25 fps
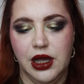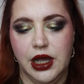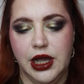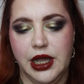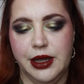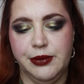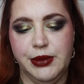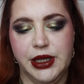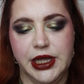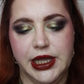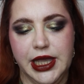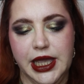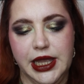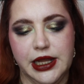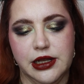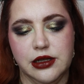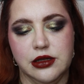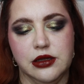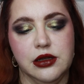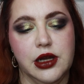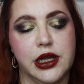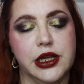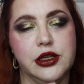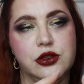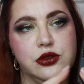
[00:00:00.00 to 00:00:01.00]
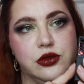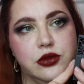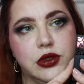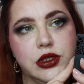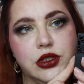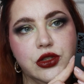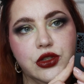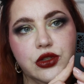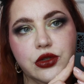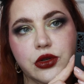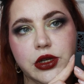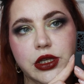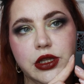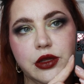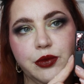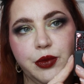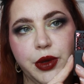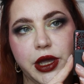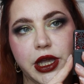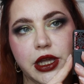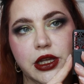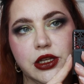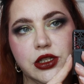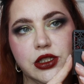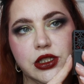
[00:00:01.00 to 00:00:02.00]
Again, I do enjoy the
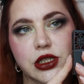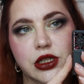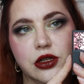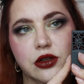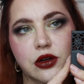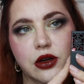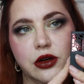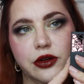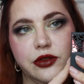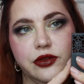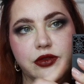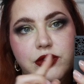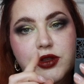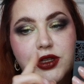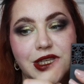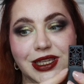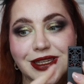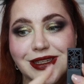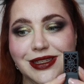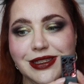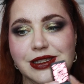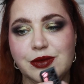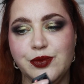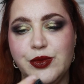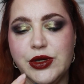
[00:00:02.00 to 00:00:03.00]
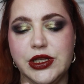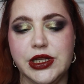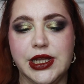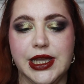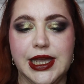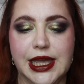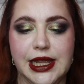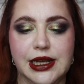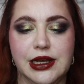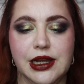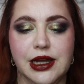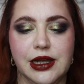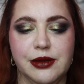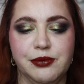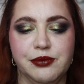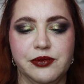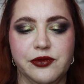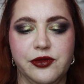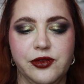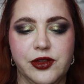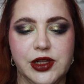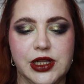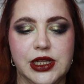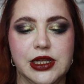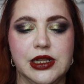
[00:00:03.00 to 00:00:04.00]
packaging of these, but again, I'm
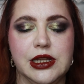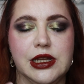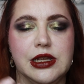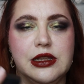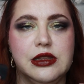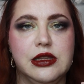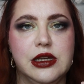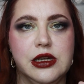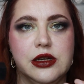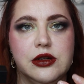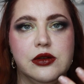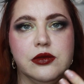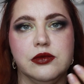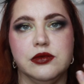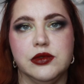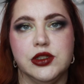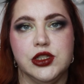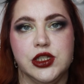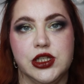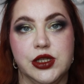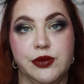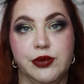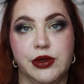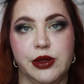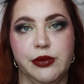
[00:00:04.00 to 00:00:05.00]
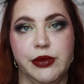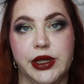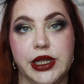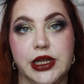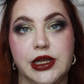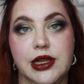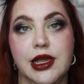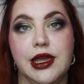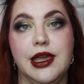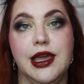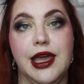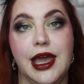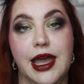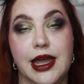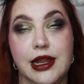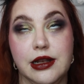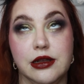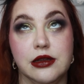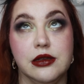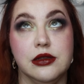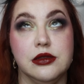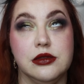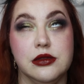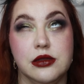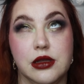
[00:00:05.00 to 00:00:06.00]
feeling like they're cheaply made.
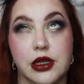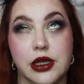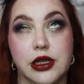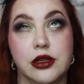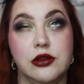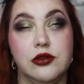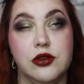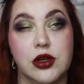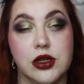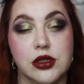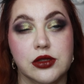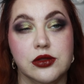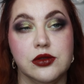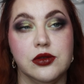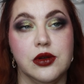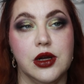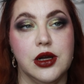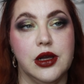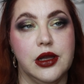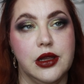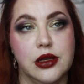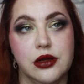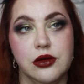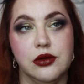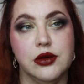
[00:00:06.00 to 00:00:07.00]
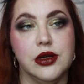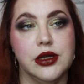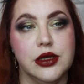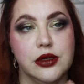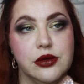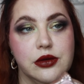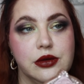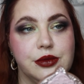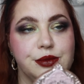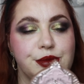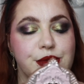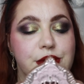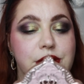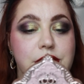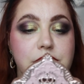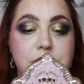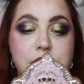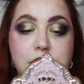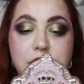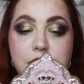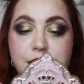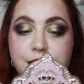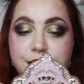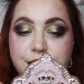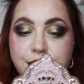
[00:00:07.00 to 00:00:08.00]
Again, it's like drugstore, I know,
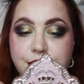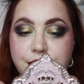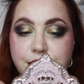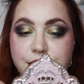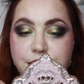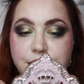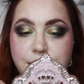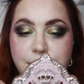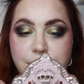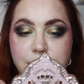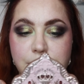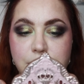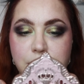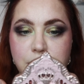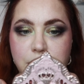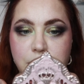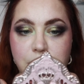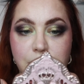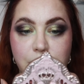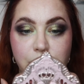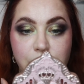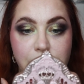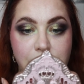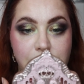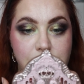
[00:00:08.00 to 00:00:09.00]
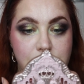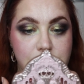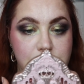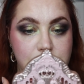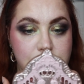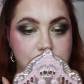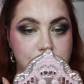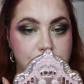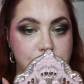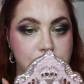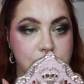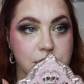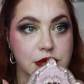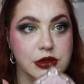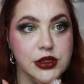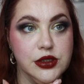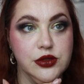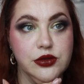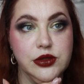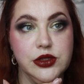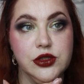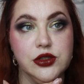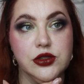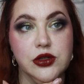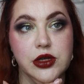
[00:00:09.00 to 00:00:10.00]
but it's a good red. I
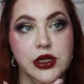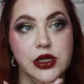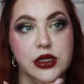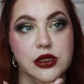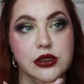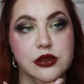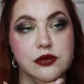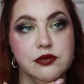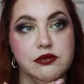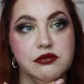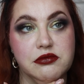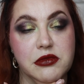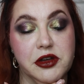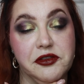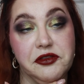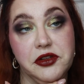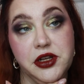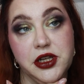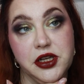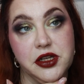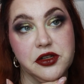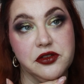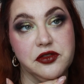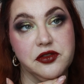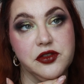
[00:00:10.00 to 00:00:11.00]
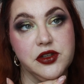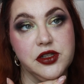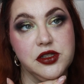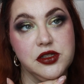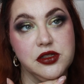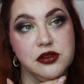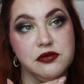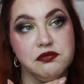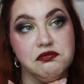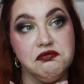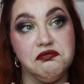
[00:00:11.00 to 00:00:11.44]
do enjoy it. I feel like it fits.